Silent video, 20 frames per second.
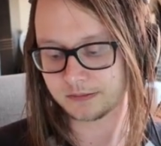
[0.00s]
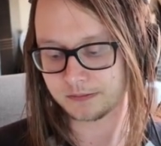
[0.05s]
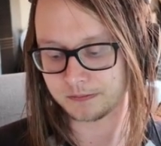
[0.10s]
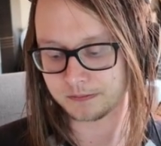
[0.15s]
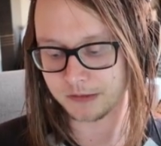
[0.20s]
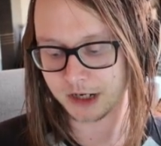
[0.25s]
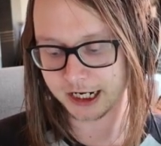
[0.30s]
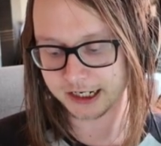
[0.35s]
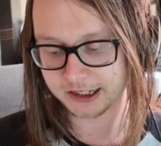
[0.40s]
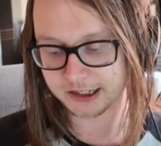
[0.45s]

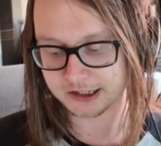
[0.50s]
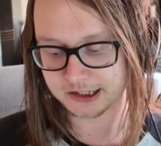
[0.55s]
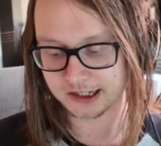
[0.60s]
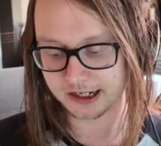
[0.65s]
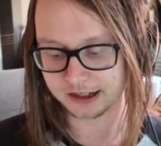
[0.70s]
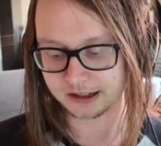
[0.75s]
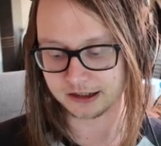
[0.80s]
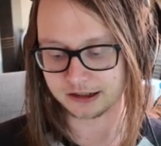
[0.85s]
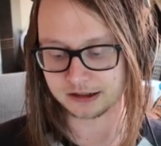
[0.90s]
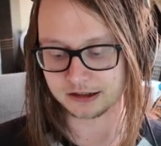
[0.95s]
minor
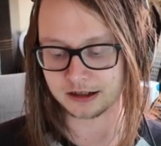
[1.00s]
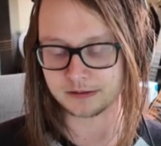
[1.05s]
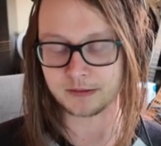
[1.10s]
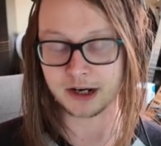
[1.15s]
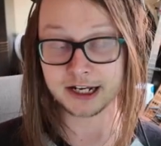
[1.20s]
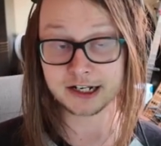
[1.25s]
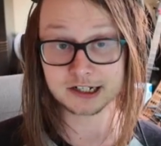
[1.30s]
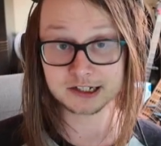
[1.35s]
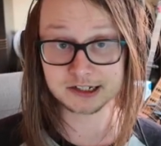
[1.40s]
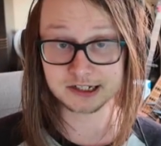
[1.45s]

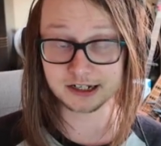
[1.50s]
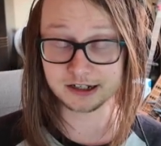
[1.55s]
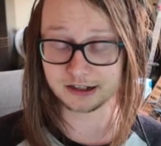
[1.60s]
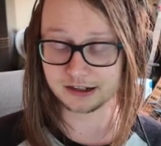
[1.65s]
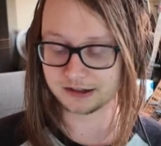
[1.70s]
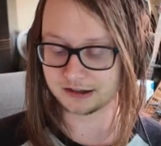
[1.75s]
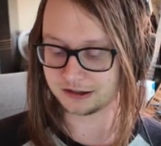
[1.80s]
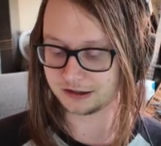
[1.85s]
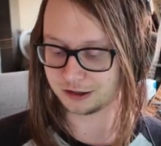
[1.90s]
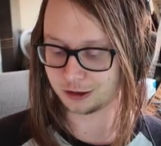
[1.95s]

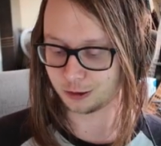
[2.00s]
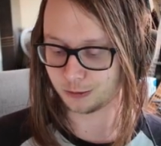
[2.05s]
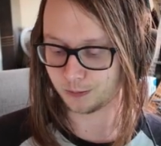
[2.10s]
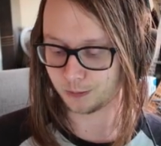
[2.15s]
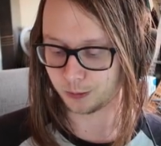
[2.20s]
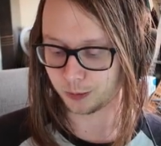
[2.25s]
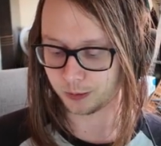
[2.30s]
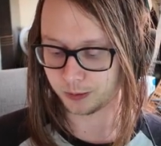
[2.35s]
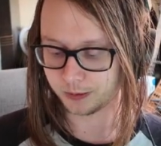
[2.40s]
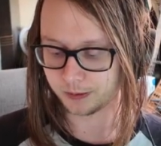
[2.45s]
sixth,
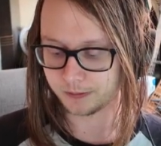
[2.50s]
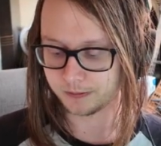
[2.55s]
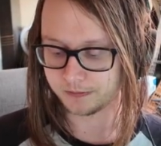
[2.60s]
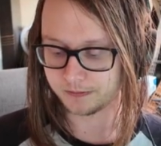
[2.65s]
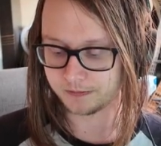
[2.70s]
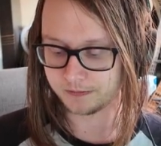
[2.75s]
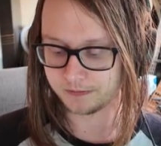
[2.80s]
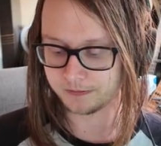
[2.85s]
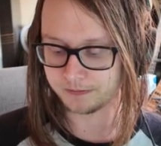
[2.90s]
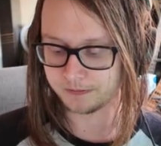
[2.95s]

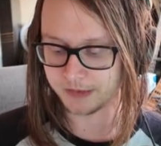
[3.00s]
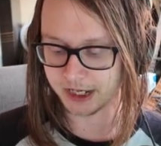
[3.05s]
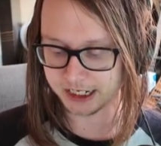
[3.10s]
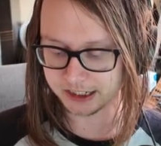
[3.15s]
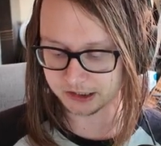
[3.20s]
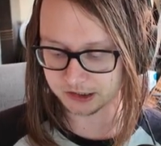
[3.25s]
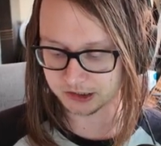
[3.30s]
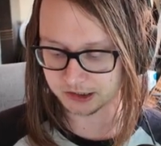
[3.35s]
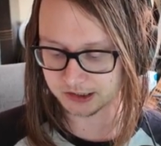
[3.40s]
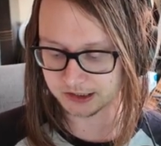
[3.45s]

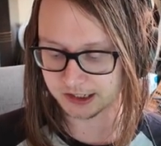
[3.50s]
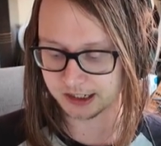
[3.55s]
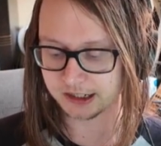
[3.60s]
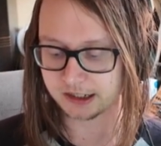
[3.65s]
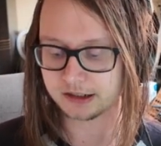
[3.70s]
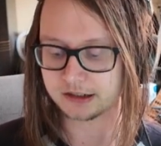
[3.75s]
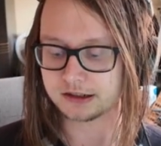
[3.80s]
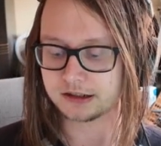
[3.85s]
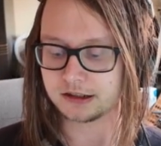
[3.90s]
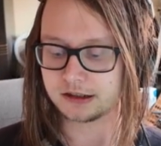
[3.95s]
major
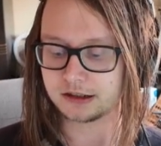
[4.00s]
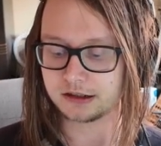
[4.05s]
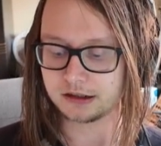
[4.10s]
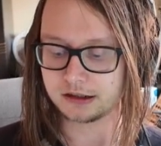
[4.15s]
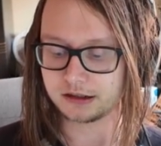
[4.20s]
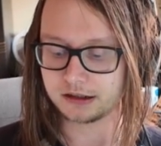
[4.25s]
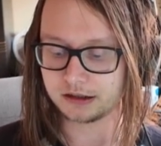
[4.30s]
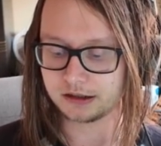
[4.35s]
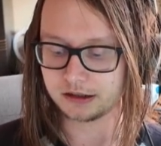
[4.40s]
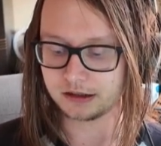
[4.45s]
sixth,
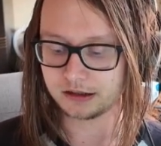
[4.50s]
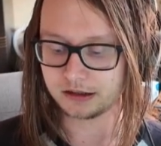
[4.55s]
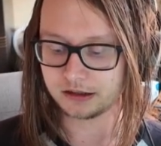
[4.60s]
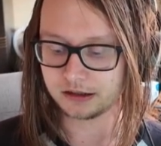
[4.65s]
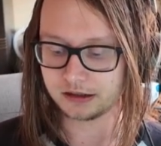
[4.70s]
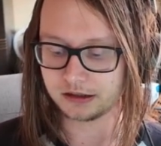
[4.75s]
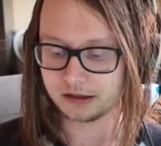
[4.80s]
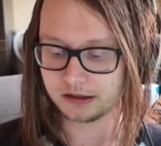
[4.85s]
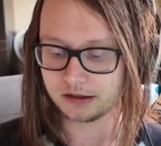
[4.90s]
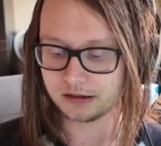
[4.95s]

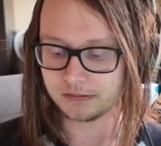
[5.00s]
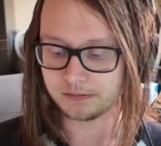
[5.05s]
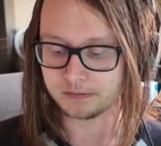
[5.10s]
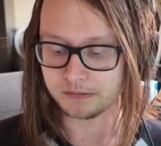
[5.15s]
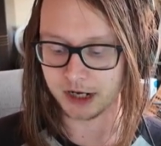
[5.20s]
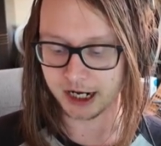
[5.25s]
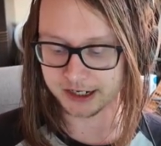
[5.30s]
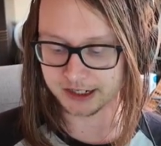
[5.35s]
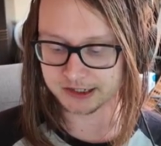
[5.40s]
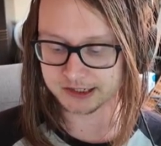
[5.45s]

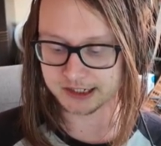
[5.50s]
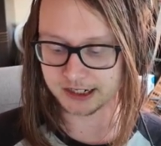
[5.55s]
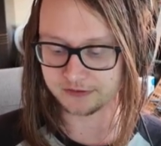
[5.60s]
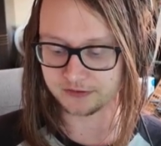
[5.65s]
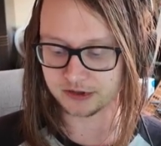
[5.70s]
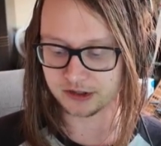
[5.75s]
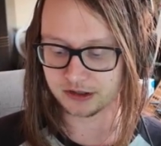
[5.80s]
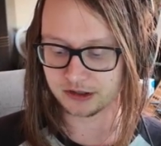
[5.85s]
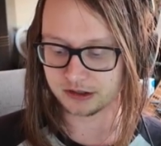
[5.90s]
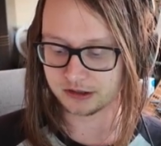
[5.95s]
minor
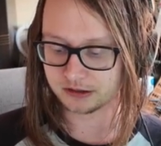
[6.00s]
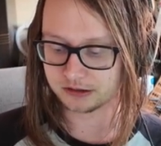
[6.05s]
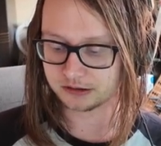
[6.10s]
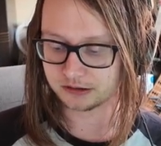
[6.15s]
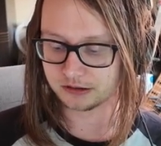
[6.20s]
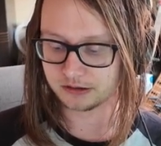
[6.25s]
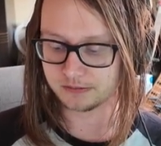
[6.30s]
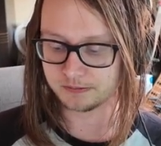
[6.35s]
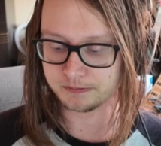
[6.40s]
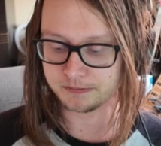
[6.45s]
seventh,
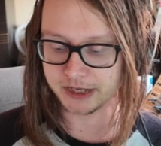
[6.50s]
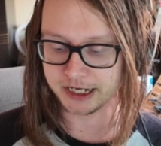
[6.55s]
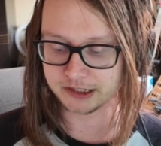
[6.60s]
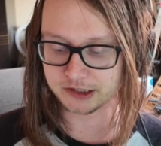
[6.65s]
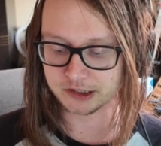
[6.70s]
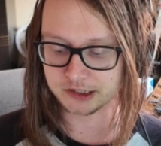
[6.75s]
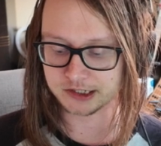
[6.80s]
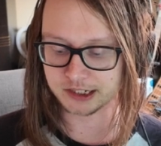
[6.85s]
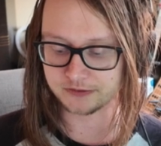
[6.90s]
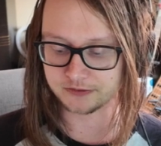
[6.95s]

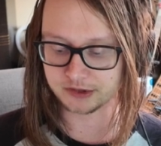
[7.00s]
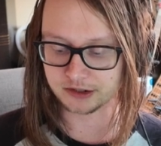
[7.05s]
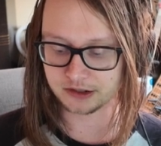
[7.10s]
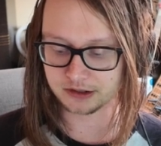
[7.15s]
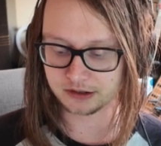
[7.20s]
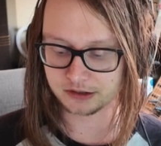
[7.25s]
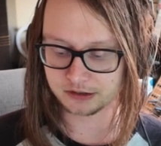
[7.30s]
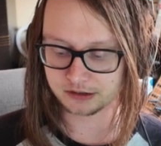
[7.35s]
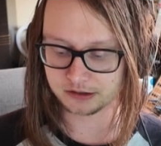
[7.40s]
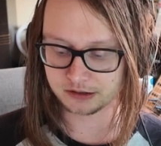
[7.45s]
major
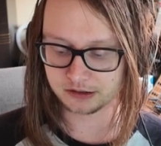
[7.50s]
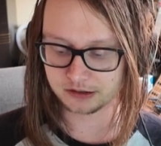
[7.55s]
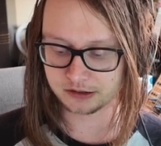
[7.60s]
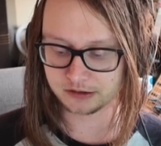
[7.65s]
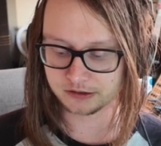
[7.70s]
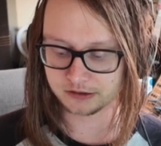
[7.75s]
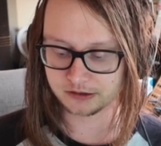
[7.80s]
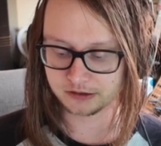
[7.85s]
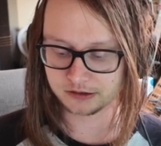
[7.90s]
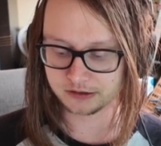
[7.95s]
seventh,
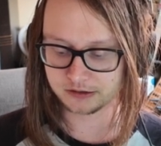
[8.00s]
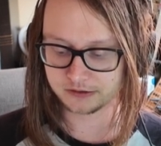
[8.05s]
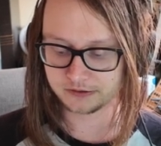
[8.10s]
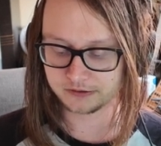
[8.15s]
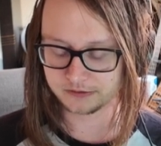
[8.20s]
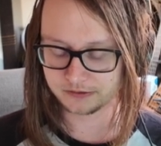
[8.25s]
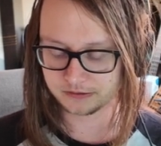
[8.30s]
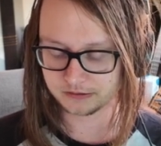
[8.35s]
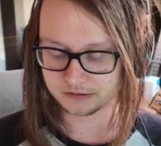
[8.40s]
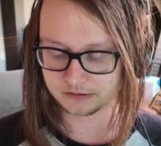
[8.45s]

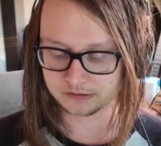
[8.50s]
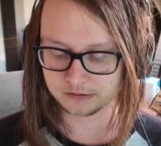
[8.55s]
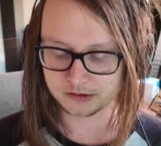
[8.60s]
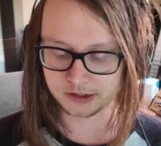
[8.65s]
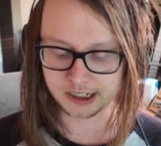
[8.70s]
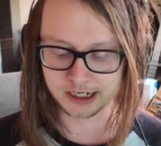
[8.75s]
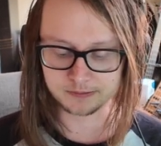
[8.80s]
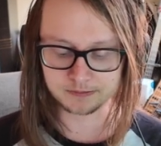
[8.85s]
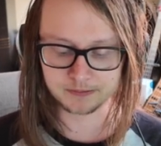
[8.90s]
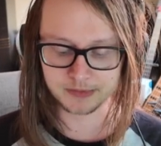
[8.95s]

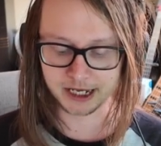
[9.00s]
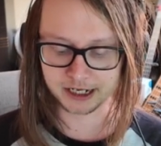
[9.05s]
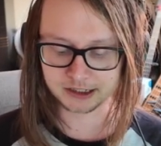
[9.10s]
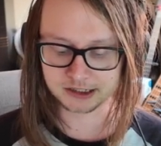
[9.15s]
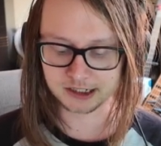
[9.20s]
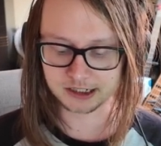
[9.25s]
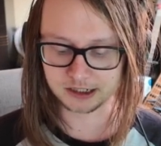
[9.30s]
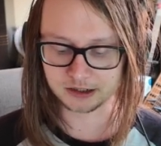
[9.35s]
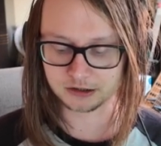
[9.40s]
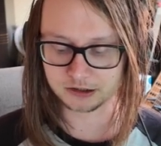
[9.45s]
and then back
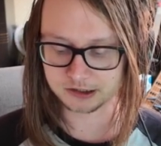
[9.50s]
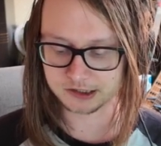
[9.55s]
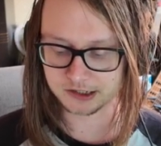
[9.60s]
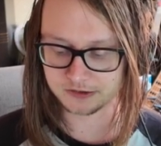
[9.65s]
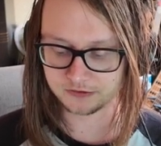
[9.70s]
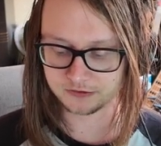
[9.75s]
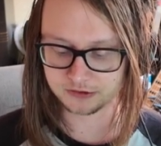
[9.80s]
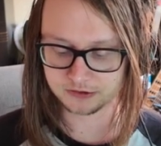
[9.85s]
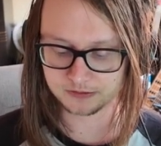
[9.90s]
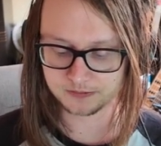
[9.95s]
to the
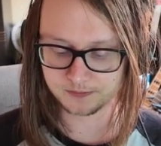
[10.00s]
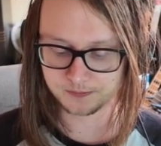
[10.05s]
octave.